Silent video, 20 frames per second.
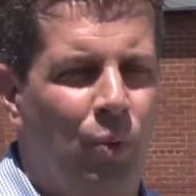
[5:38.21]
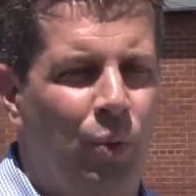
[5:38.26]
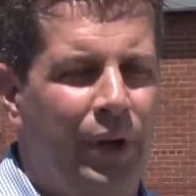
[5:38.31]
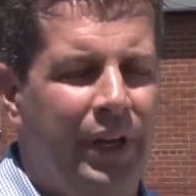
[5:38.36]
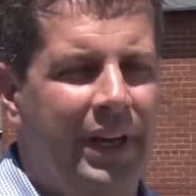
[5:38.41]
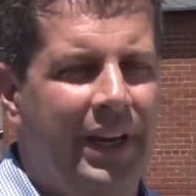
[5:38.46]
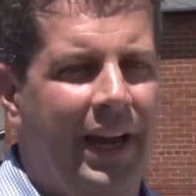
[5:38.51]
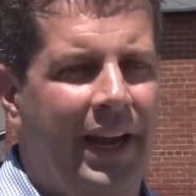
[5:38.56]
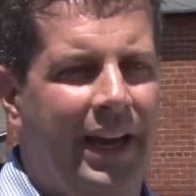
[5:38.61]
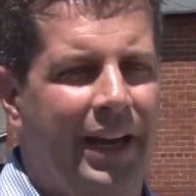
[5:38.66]

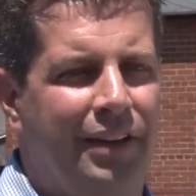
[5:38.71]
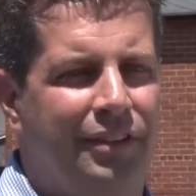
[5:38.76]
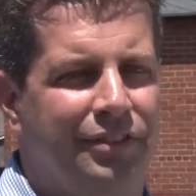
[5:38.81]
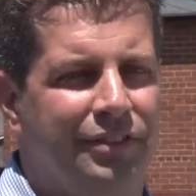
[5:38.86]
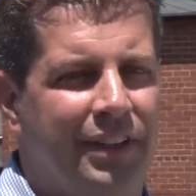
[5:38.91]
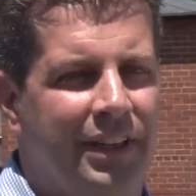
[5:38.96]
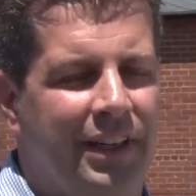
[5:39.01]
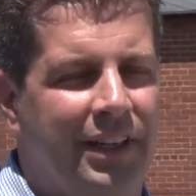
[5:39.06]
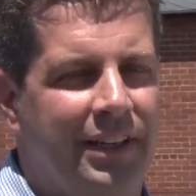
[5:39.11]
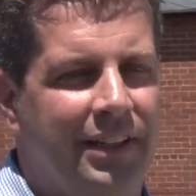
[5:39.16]
We
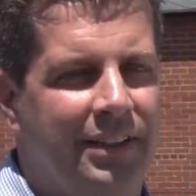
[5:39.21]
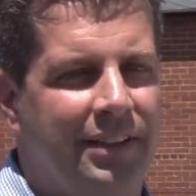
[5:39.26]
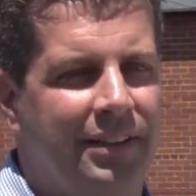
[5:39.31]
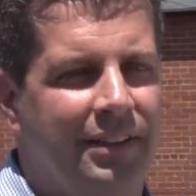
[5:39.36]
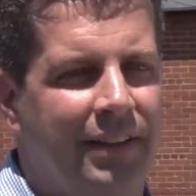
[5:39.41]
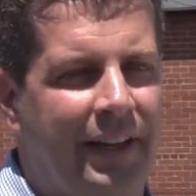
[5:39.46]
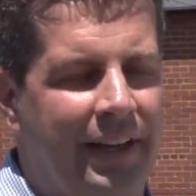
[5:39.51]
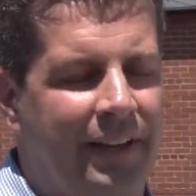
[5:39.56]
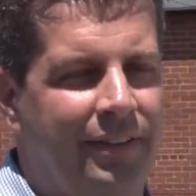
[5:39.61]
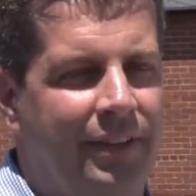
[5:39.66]
have,
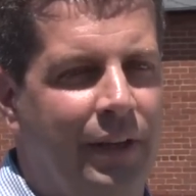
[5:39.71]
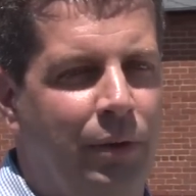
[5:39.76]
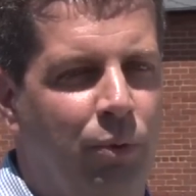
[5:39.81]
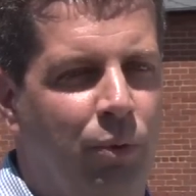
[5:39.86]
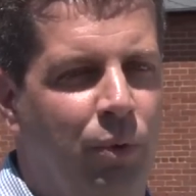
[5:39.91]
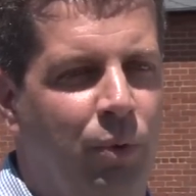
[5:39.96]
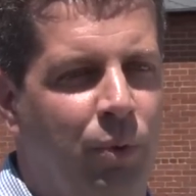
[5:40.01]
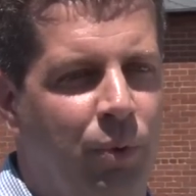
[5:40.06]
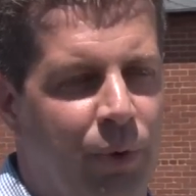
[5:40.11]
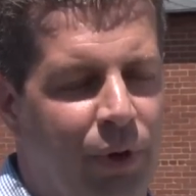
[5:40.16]
like I
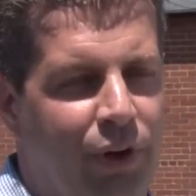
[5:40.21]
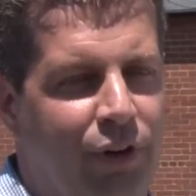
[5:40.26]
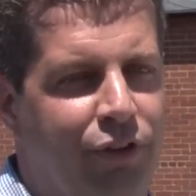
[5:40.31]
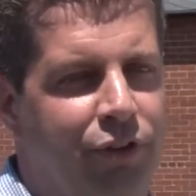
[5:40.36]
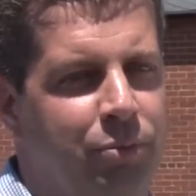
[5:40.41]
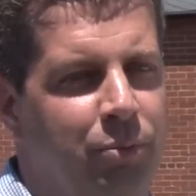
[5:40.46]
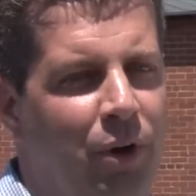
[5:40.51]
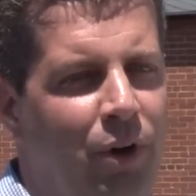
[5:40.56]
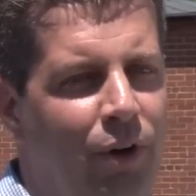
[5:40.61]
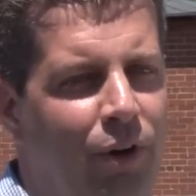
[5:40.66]
said, we're
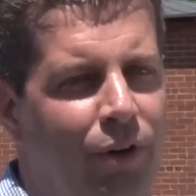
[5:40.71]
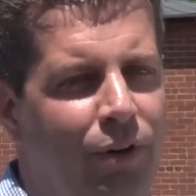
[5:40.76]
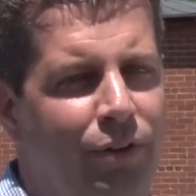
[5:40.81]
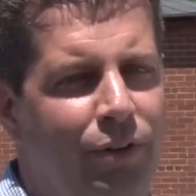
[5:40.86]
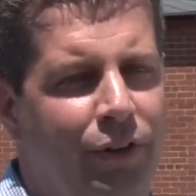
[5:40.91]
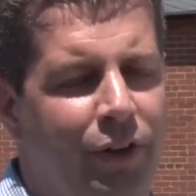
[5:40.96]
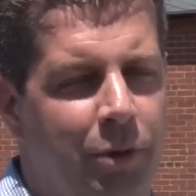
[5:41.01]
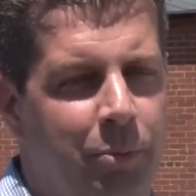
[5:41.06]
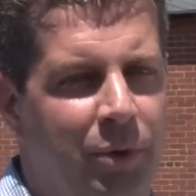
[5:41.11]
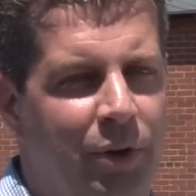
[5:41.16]
a
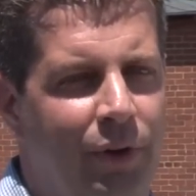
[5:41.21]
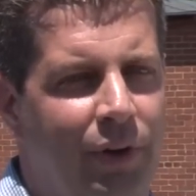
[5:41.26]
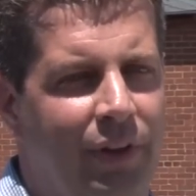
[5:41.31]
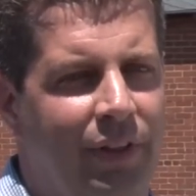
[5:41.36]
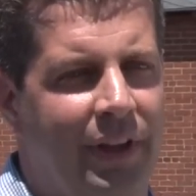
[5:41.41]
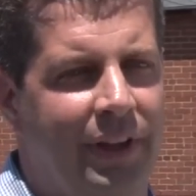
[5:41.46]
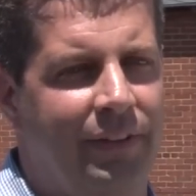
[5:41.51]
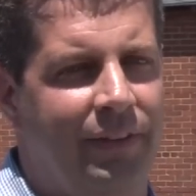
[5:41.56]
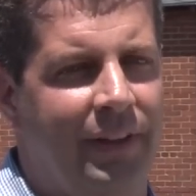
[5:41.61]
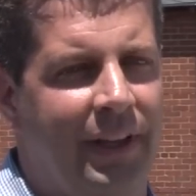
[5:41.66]
small
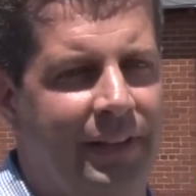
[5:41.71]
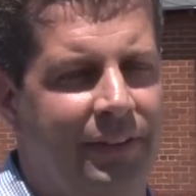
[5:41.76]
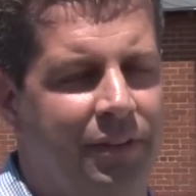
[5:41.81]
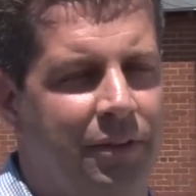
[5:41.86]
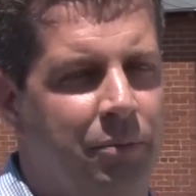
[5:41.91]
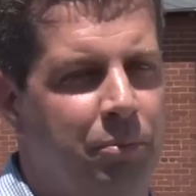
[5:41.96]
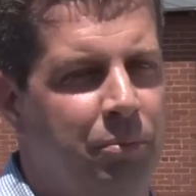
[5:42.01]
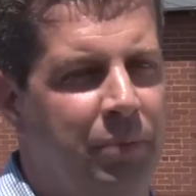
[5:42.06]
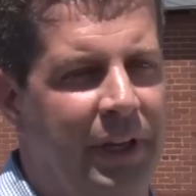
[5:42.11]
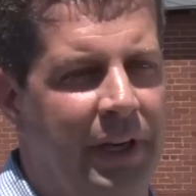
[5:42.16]
community
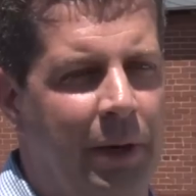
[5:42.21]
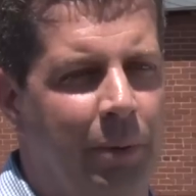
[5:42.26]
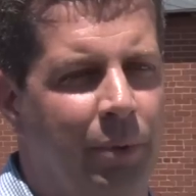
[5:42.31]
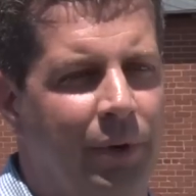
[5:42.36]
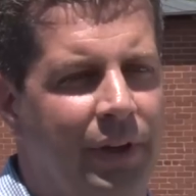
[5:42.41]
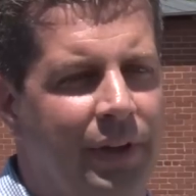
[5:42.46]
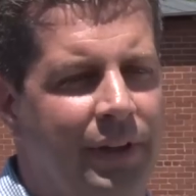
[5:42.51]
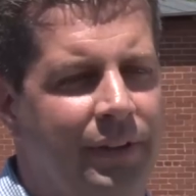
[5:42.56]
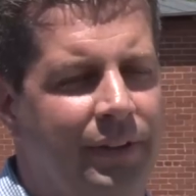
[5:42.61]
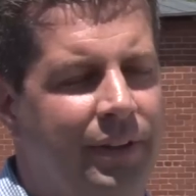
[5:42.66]
that's been
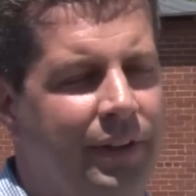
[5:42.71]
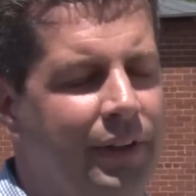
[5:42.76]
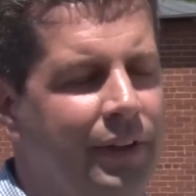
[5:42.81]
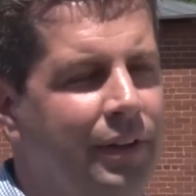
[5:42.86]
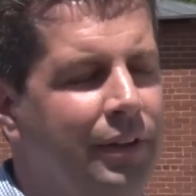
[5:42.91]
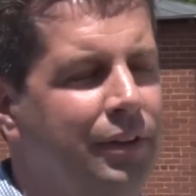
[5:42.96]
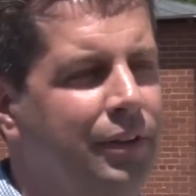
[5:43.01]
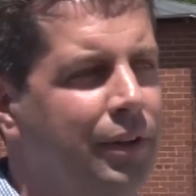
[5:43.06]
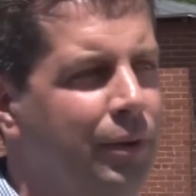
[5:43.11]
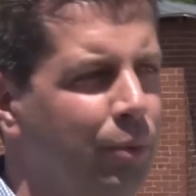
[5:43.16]
able
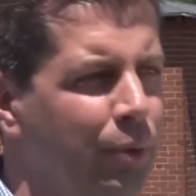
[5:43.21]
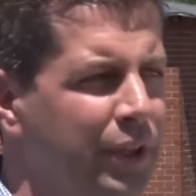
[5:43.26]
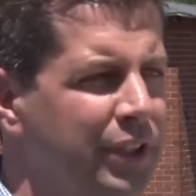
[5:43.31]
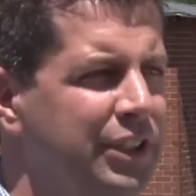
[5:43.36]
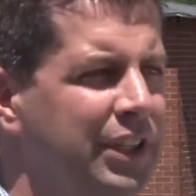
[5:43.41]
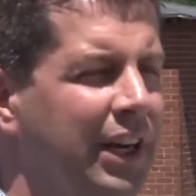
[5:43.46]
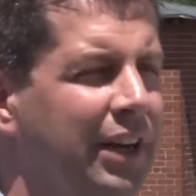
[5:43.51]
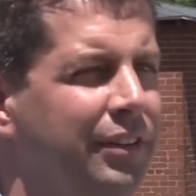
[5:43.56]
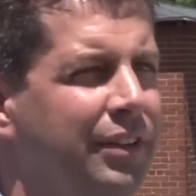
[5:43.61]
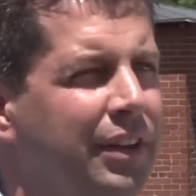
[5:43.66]
to
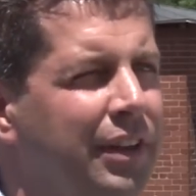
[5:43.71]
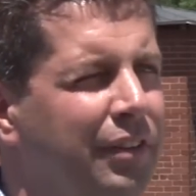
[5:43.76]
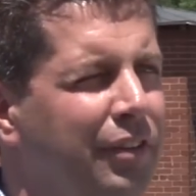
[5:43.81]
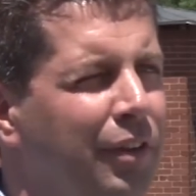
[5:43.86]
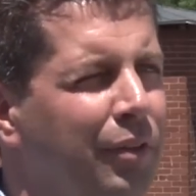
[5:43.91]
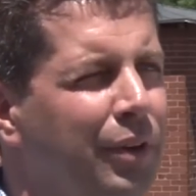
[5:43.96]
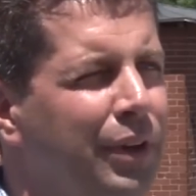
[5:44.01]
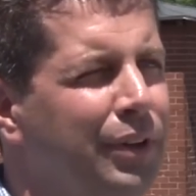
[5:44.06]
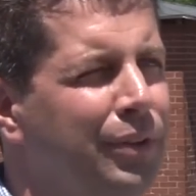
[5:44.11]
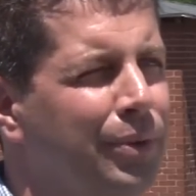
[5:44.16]
reach out to
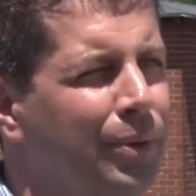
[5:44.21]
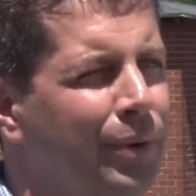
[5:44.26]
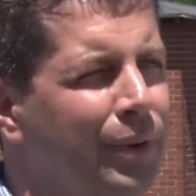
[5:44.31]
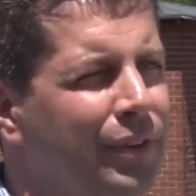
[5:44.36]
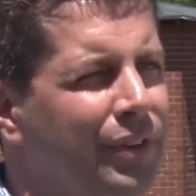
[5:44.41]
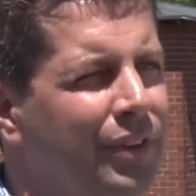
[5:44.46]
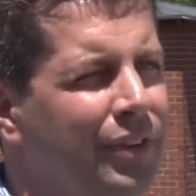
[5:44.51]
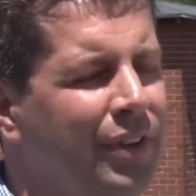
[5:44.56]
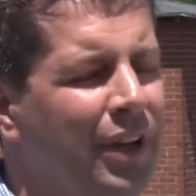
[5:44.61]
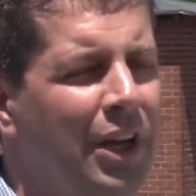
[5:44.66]
different
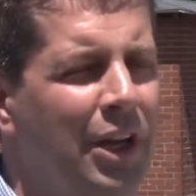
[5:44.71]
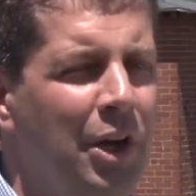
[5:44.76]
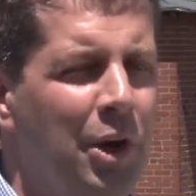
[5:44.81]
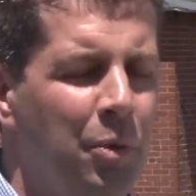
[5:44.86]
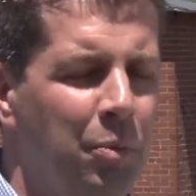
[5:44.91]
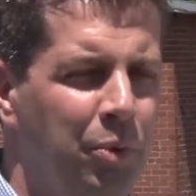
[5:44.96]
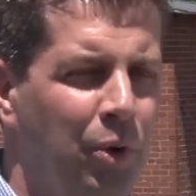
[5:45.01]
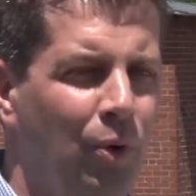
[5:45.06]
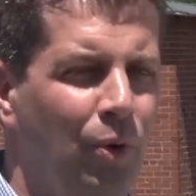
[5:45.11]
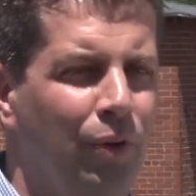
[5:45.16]
resources,
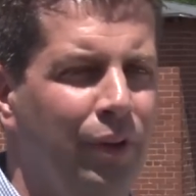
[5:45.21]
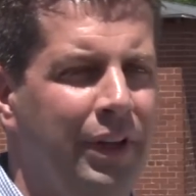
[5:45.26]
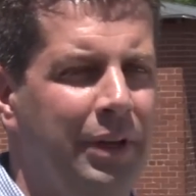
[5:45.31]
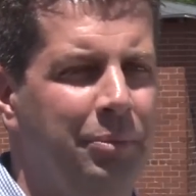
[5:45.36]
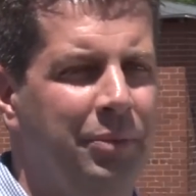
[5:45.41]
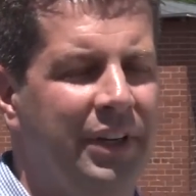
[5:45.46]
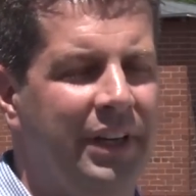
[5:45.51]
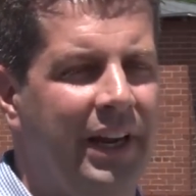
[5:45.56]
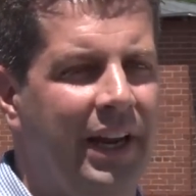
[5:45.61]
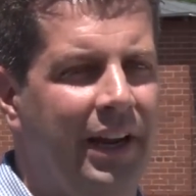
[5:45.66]
pull
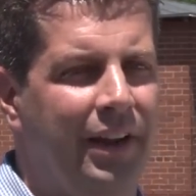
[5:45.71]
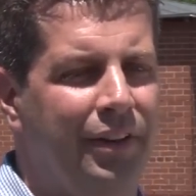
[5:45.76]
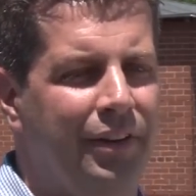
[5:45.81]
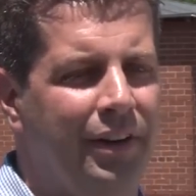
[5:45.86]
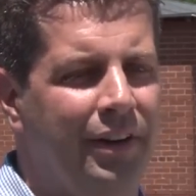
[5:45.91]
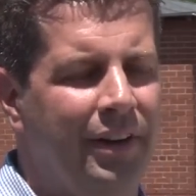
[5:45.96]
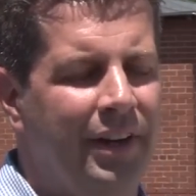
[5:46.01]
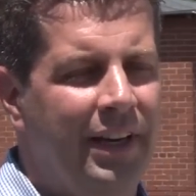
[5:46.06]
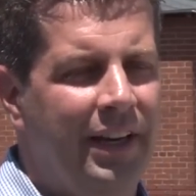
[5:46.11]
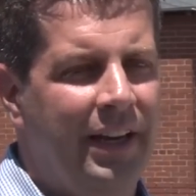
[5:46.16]
them
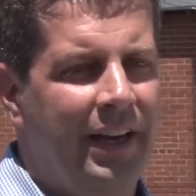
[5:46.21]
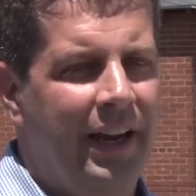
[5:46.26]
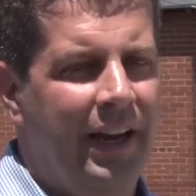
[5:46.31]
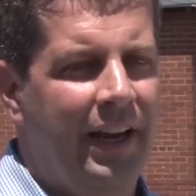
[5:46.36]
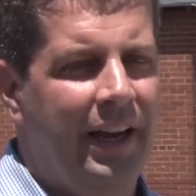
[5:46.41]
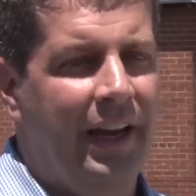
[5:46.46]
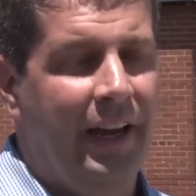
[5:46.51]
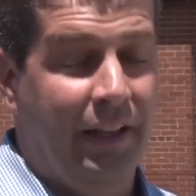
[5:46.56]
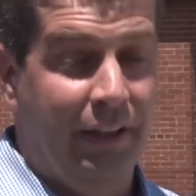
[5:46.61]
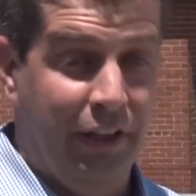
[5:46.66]
together,
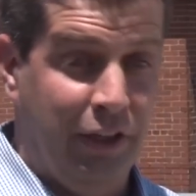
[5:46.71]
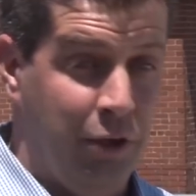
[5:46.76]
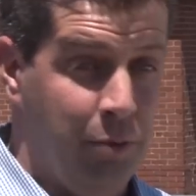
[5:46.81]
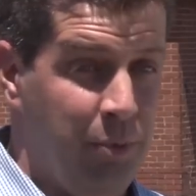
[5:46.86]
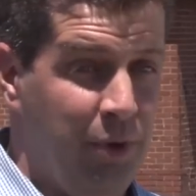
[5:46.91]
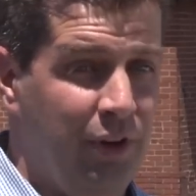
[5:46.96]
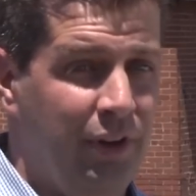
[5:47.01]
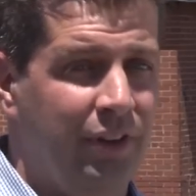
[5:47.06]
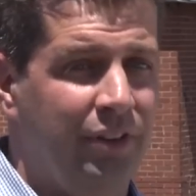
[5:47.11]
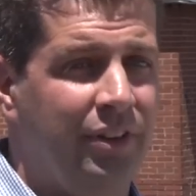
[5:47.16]
and the
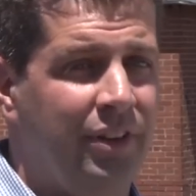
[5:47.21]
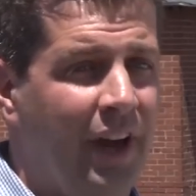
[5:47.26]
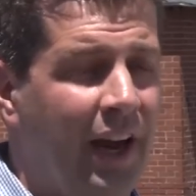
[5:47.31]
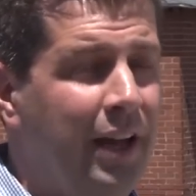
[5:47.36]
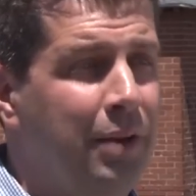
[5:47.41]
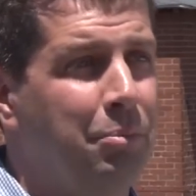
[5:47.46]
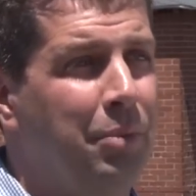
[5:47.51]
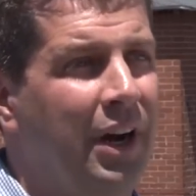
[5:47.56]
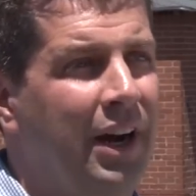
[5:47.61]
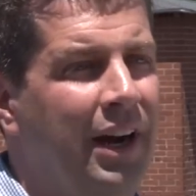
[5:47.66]
community's
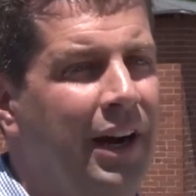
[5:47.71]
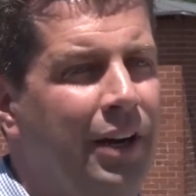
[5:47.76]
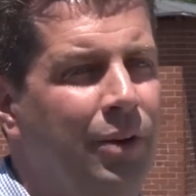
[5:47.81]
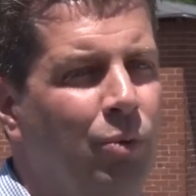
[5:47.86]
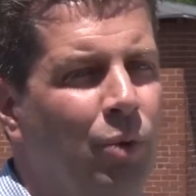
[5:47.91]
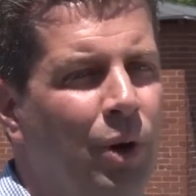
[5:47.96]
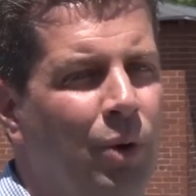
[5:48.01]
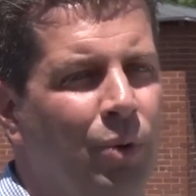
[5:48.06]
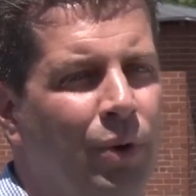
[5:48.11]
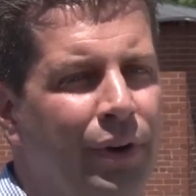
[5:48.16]
gotten
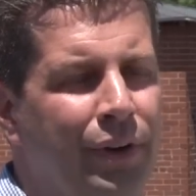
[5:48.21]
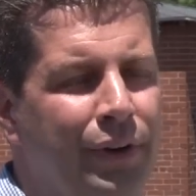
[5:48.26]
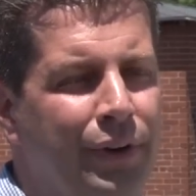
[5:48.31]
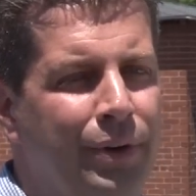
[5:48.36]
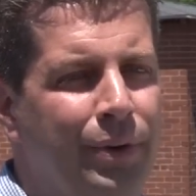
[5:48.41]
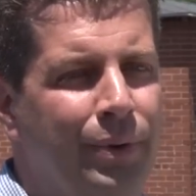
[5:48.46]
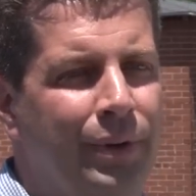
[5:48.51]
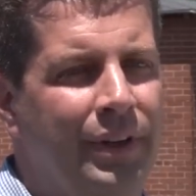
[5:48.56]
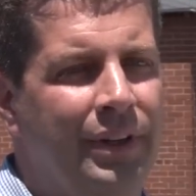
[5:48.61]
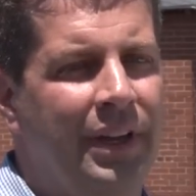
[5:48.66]
behind what we're
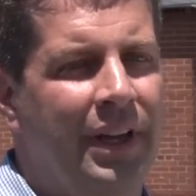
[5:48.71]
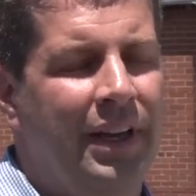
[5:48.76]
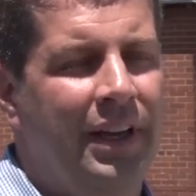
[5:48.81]
doing.